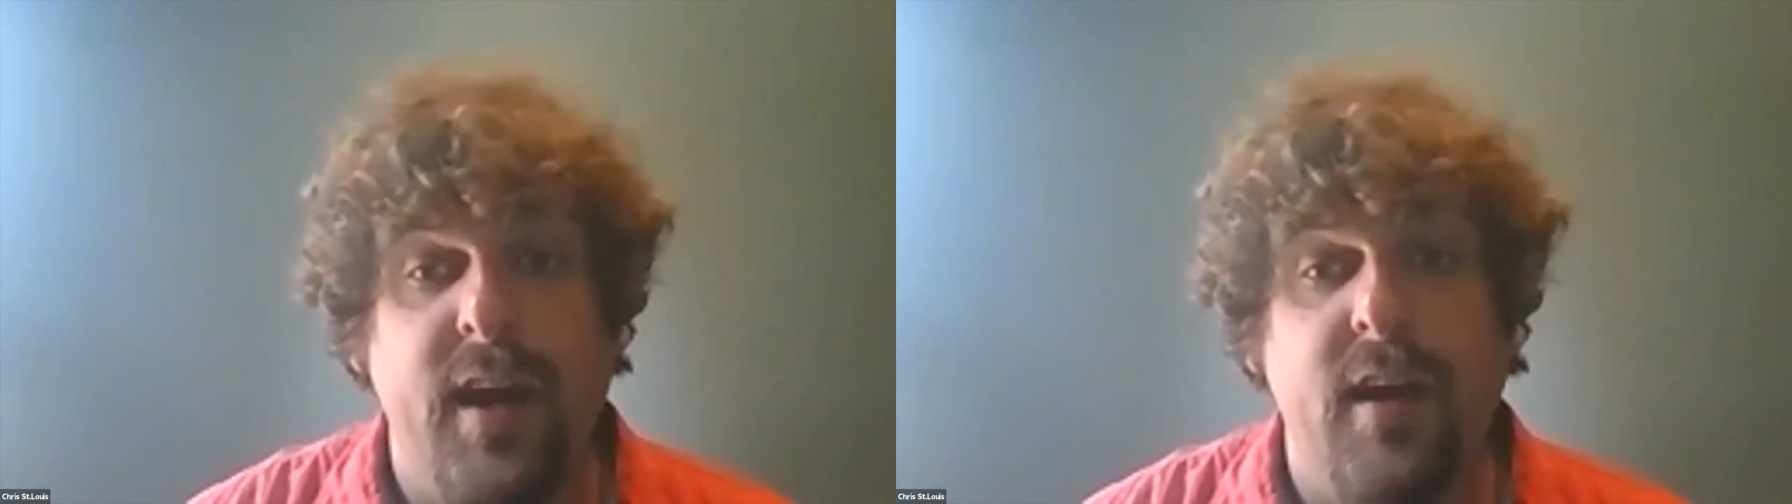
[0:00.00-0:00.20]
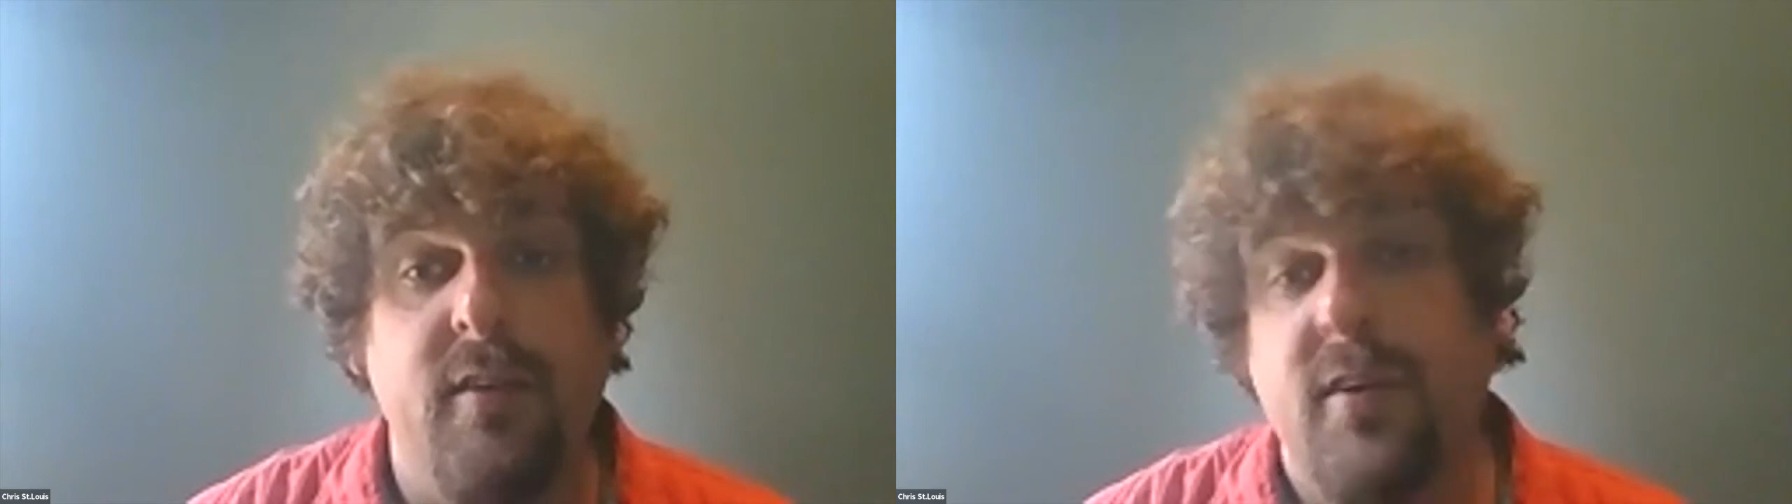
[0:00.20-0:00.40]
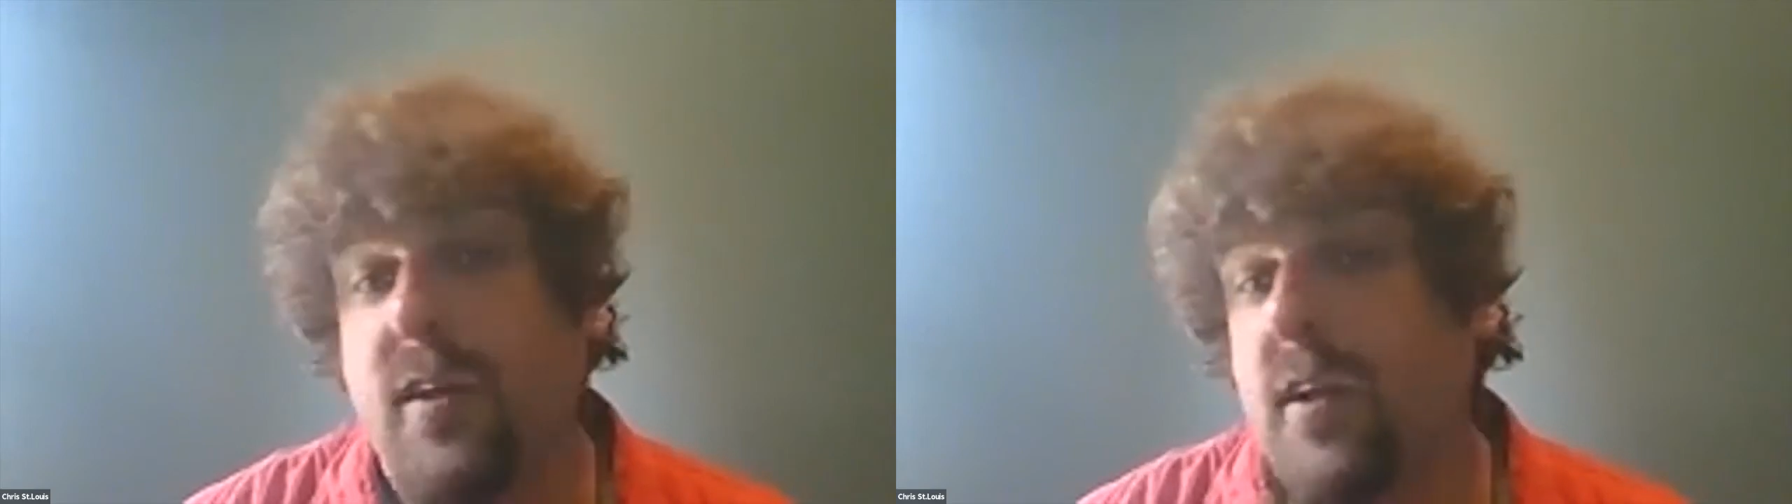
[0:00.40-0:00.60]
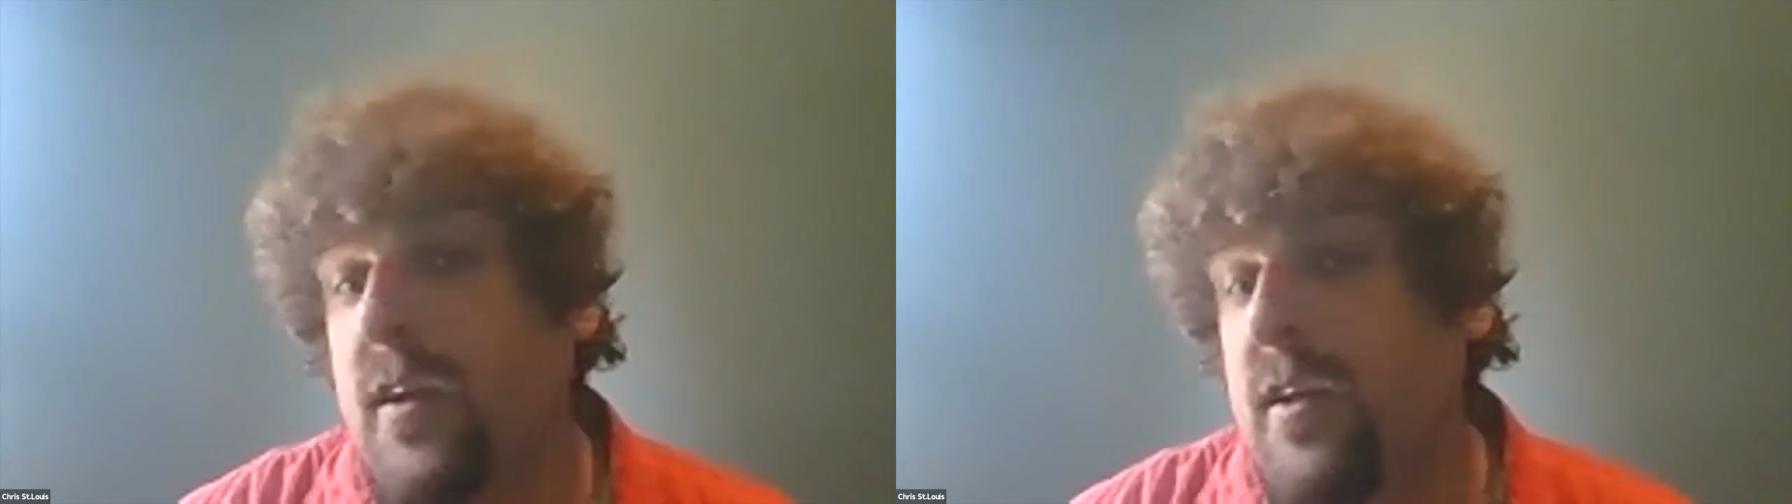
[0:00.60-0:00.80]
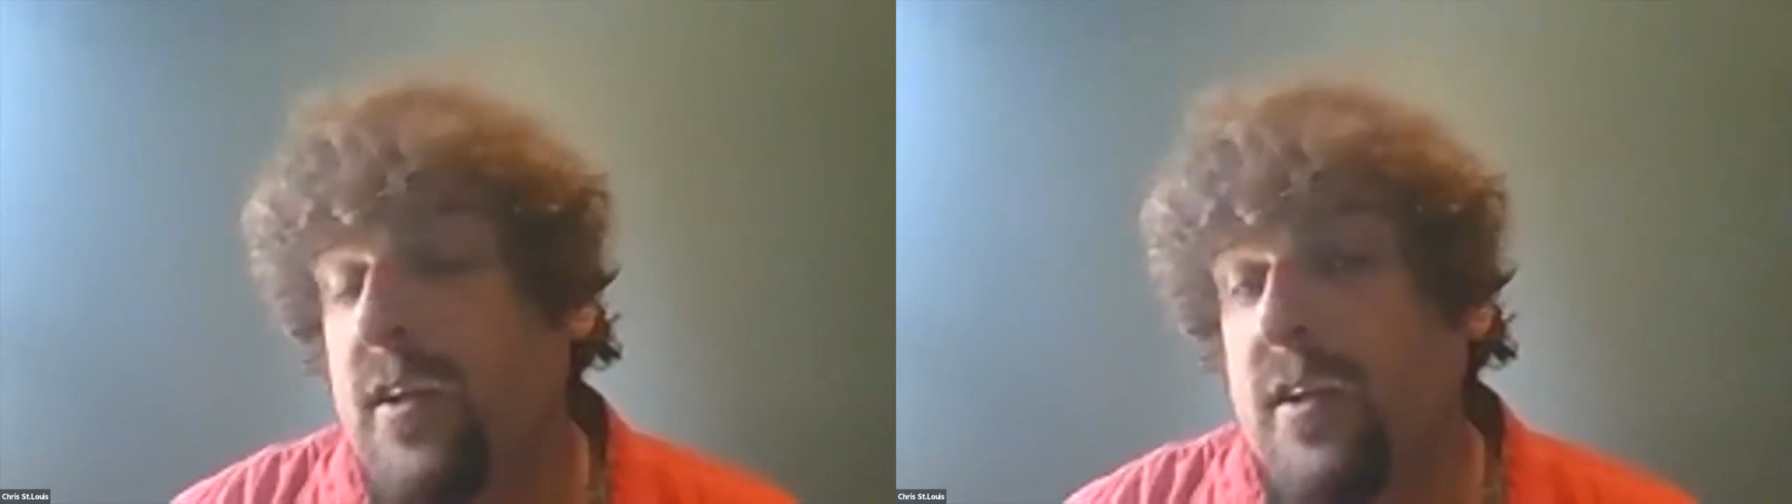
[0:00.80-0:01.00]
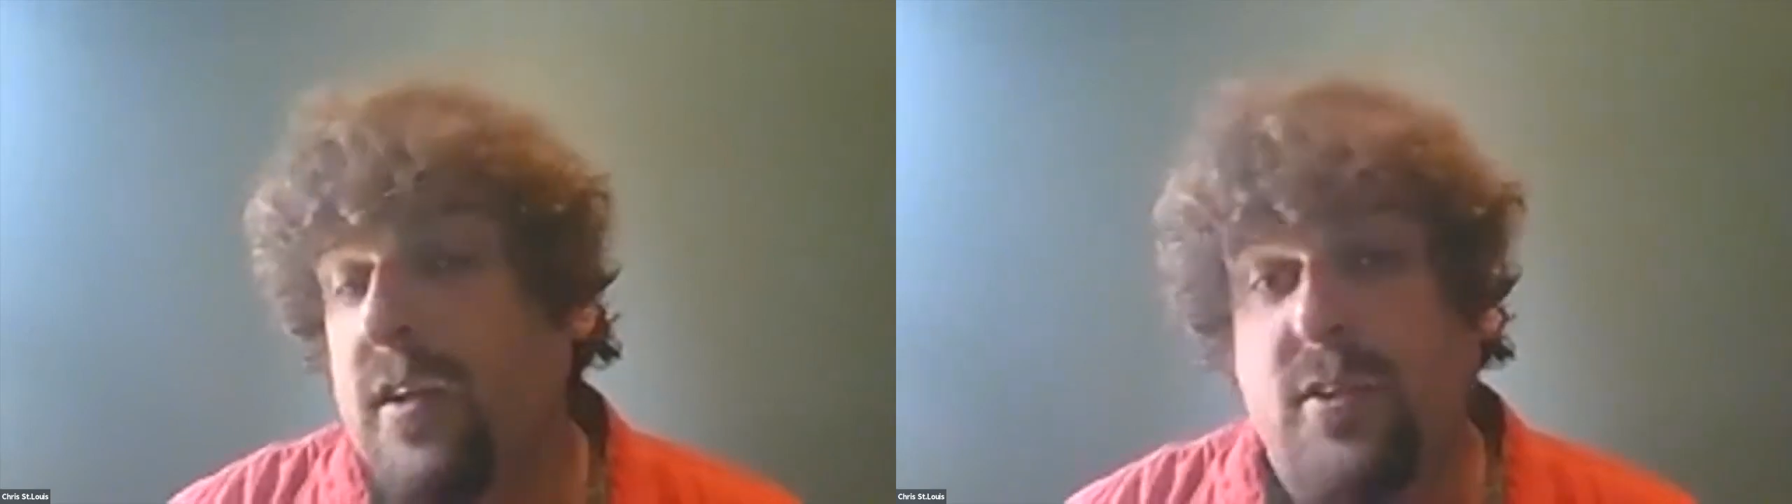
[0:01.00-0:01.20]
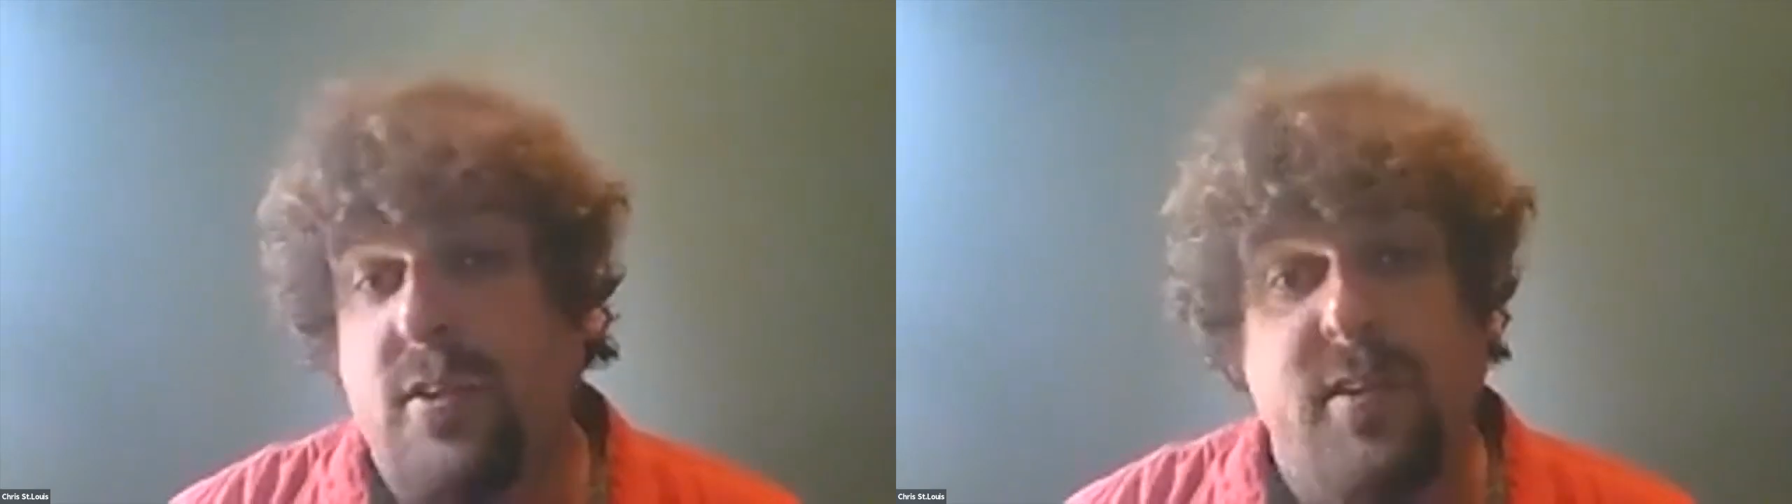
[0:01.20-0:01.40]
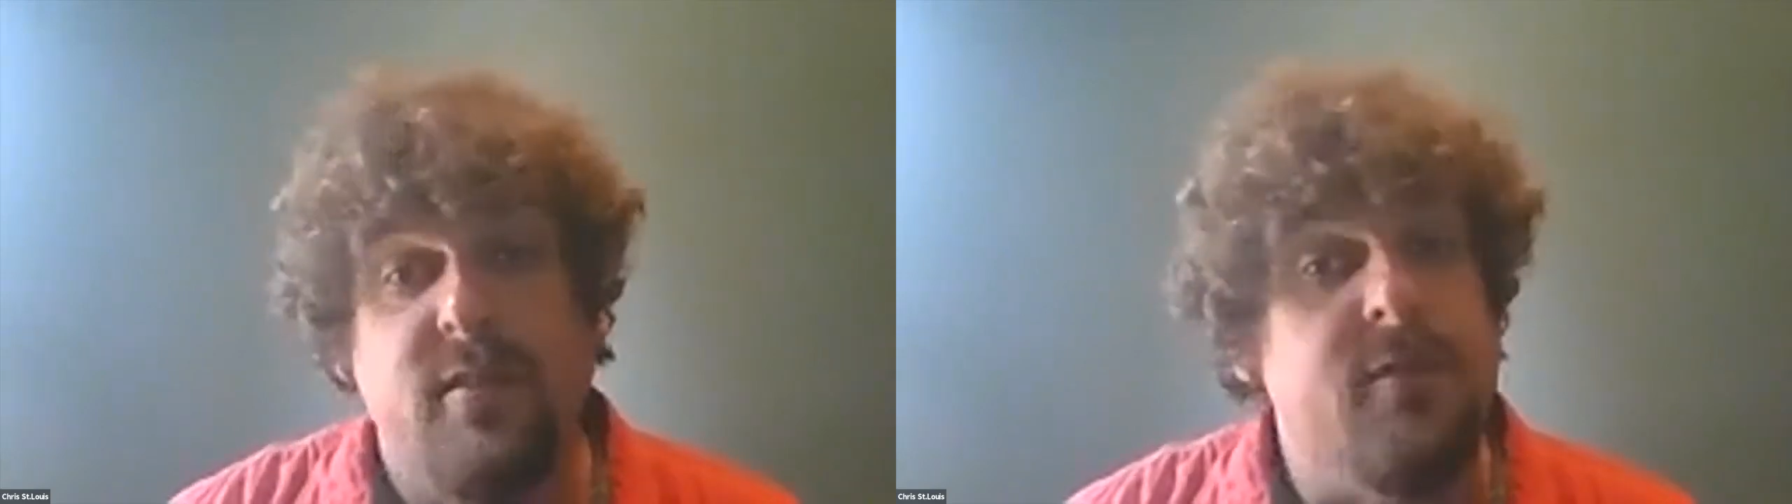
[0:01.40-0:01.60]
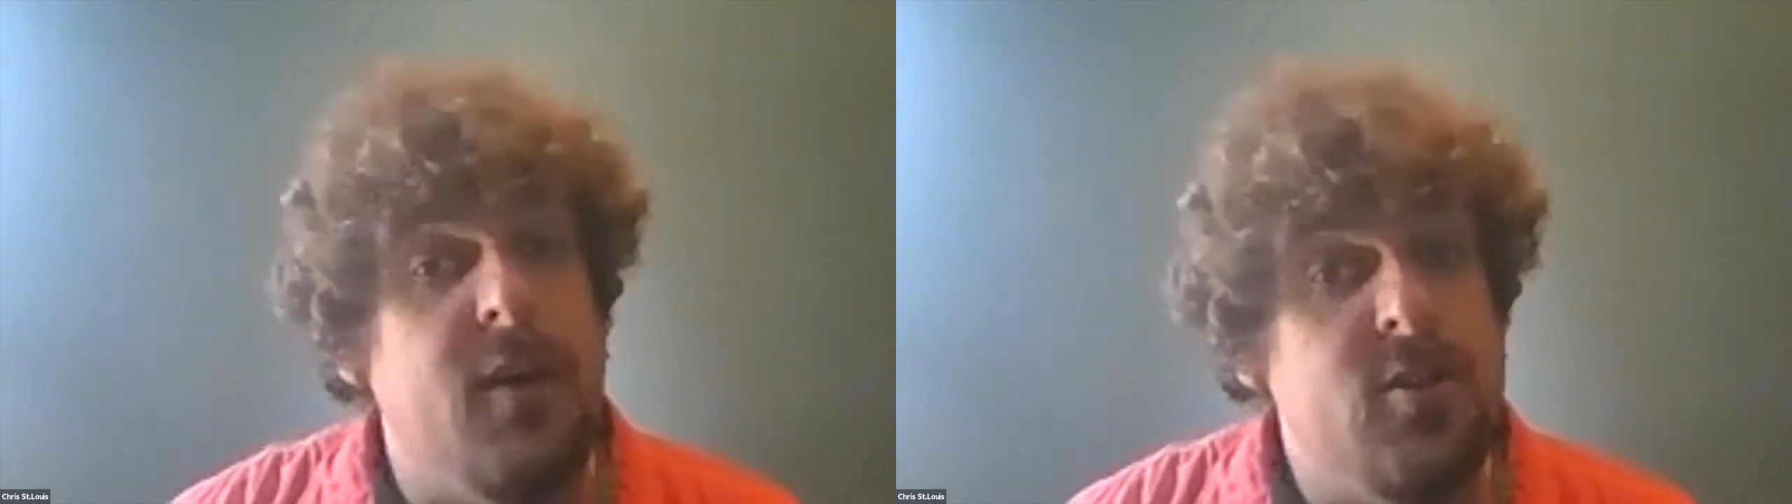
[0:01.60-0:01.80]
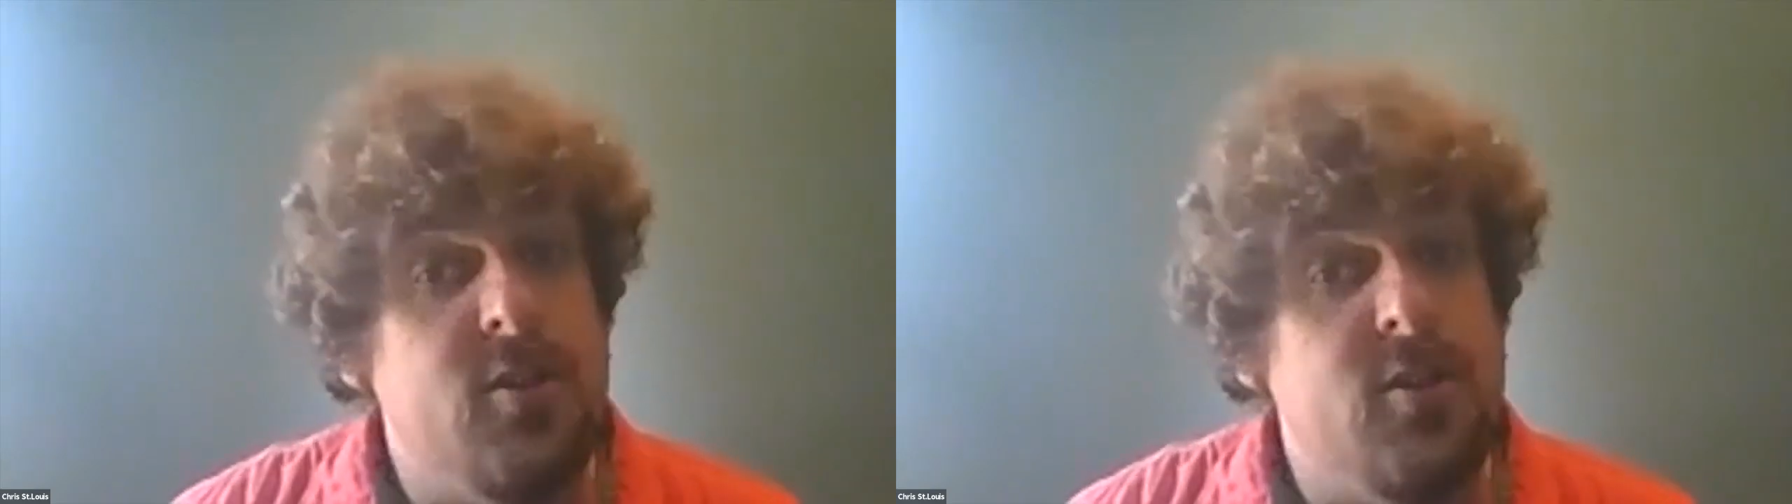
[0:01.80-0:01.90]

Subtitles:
So we have such